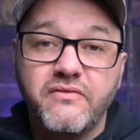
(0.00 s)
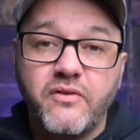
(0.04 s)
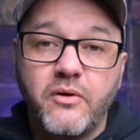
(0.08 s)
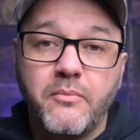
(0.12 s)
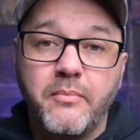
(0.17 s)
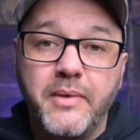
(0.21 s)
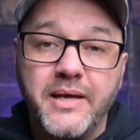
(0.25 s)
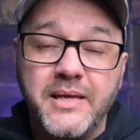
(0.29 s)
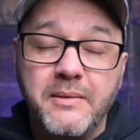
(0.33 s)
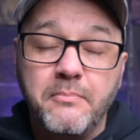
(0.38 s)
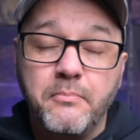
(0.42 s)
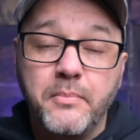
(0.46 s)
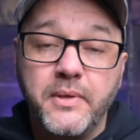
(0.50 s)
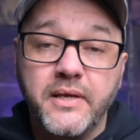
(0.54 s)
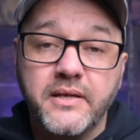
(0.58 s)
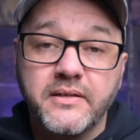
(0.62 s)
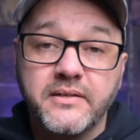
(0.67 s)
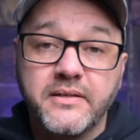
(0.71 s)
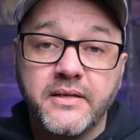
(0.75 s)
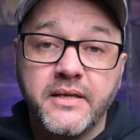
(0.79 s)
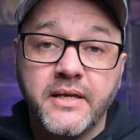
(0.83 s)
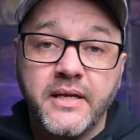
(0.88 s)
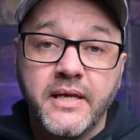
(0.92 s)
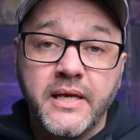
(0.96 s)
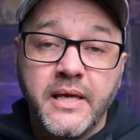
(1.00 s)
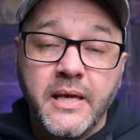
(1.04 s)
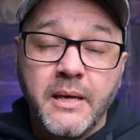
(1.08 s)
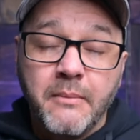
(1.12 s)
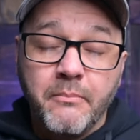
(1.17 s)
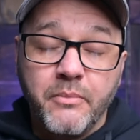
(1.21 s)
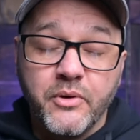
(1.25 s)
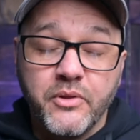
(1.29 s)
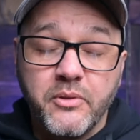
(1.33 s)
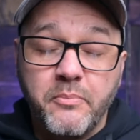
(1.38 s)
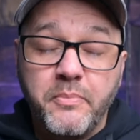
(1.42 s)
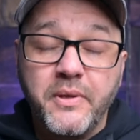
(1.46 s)
for my paint.
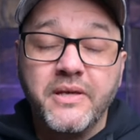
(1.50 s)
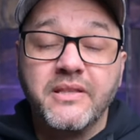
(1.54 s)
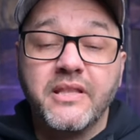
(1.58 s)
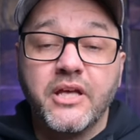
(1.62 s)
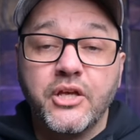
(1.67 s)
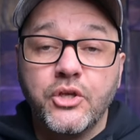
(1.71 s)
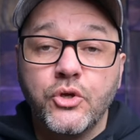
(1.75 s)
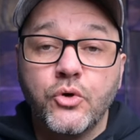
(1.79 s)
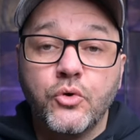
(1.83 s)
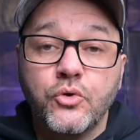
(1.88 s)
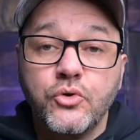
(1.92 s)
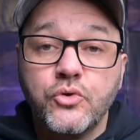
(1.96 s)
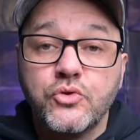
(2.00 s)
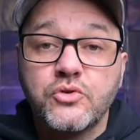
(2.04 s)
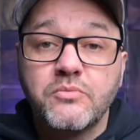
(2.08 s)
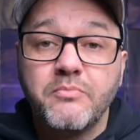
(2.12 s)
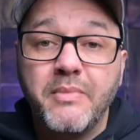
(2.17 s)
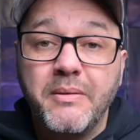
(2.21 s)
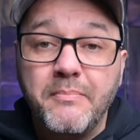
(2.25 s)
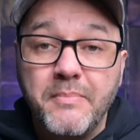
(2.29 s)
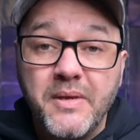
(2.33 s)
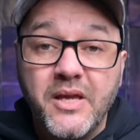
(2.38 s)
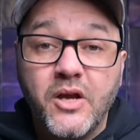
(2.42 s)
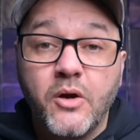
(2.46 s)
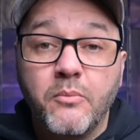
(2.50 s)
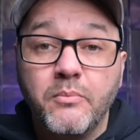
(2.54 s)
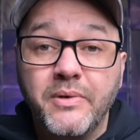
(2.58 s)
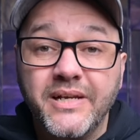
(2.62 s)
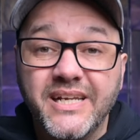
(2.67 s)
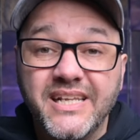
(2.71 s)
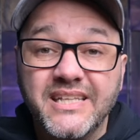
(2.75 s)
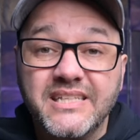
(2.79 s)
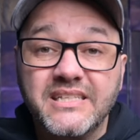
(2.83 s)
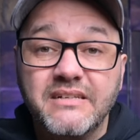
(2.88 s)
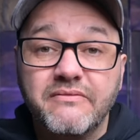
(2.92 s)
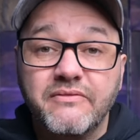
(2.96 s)
But the paint that you're using might be
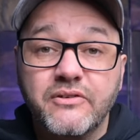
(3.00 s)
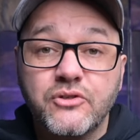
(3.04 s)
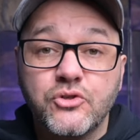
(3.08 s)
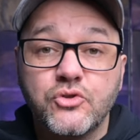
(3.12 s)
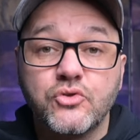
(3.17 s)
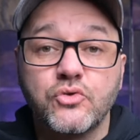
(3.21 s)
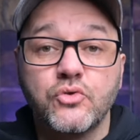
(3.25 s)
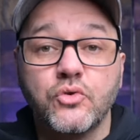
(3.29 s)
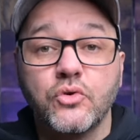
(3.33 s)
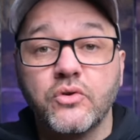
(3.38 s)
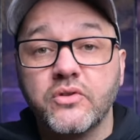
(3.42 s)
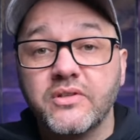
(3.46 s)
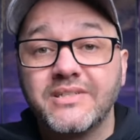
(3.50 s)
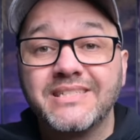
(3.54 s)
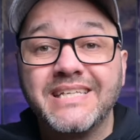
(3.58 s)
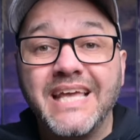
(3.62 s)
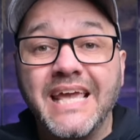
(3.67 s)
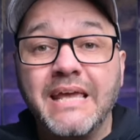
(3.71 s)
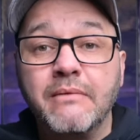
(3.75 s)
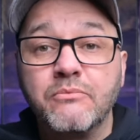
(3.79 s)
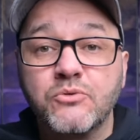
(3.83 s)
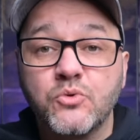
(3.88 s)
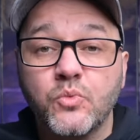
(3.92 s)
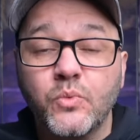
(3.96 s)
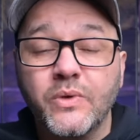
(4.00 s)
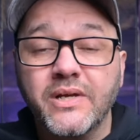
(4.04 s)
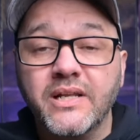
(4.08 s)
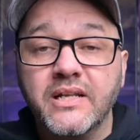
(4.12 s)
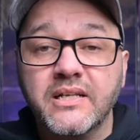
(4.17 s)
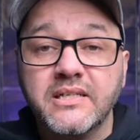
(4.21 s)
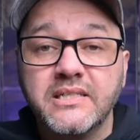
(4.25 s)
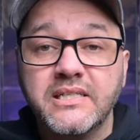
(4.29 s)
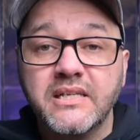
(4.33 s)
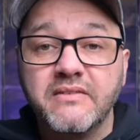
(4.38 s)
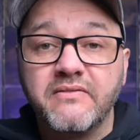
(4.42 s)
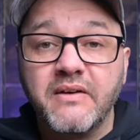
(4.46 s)
completely different, so times
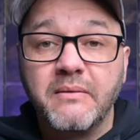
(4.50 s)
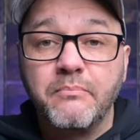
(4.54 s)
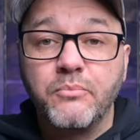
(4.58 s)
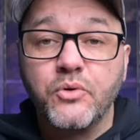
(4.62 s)
will differ.